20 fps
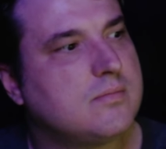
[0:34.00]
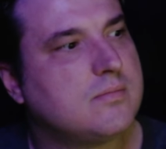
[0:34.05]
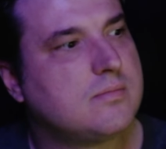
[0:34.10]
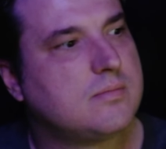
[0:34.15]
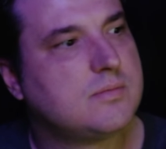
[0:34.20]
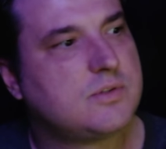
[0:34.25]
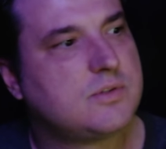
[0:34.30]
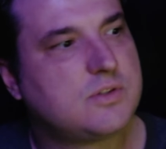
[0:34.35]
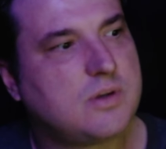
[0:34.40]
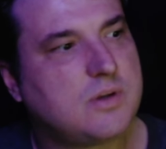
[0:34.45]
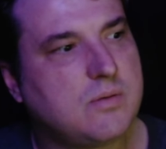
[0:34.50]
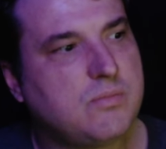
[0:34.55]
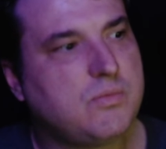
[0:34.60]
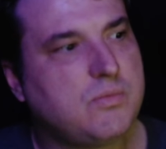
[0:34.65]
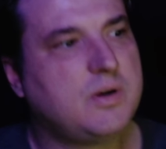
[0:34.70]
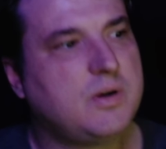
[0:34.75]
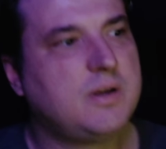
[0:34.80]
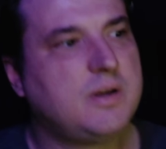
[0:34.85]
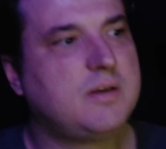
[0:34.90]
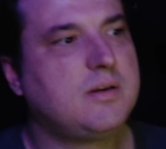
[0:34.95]

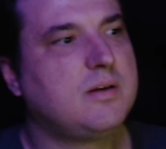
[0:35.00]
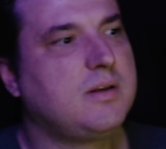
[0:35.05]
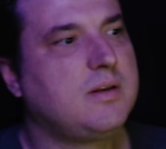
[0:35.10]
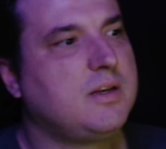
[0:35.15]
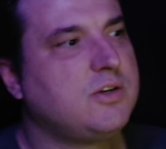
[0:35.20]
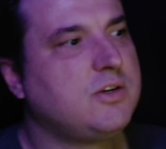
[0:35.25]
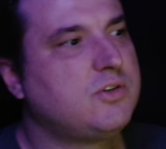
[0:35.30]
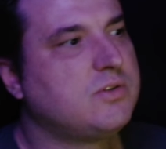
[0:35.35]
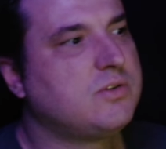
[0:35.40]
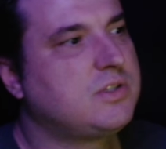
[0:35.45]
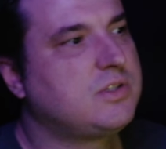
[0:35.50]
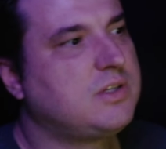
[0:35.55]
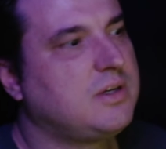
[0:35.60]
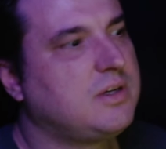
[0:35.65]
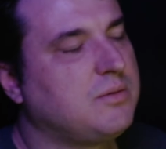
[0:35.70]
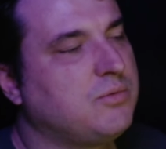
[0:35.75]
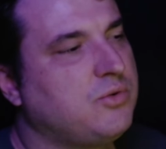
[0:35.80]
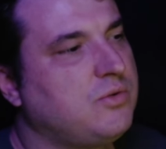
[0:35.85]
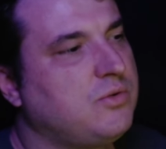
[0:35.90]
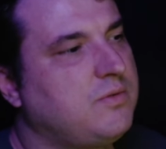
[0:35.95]
Somewhat an interesting
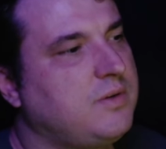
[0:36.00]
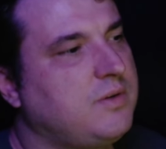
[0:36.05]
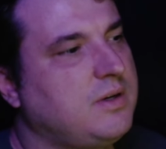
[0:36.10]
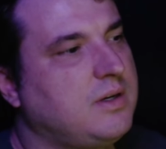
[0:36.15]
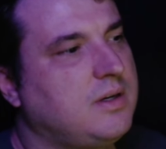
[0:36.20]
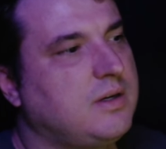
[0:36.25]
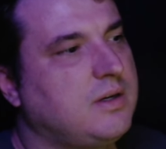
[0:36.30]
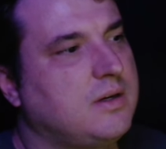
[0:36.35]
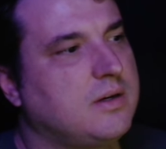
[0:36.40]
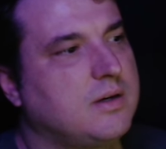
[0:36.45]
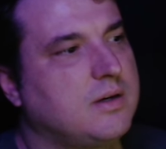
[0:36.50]
movie,